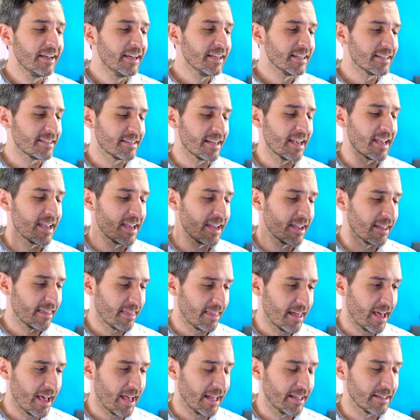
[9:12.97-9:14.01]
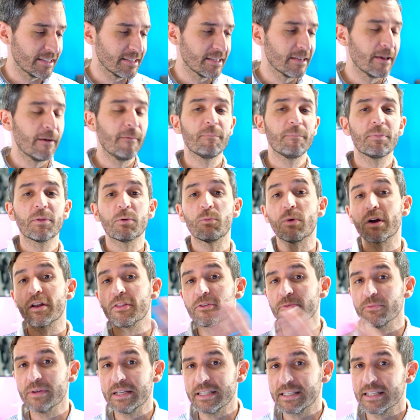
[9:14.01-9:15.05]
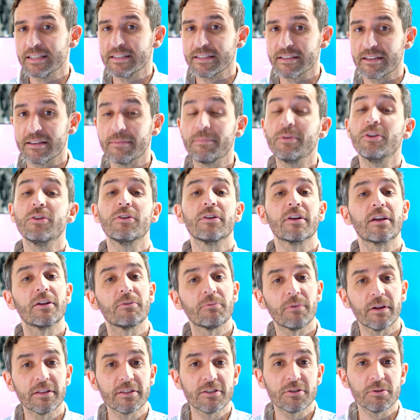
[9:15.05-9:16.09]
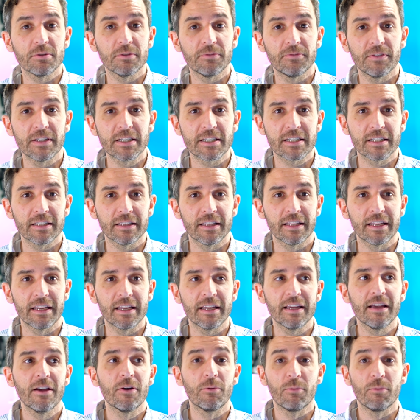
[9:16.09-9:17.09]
saying that one of the reasons the computer can run so efficiently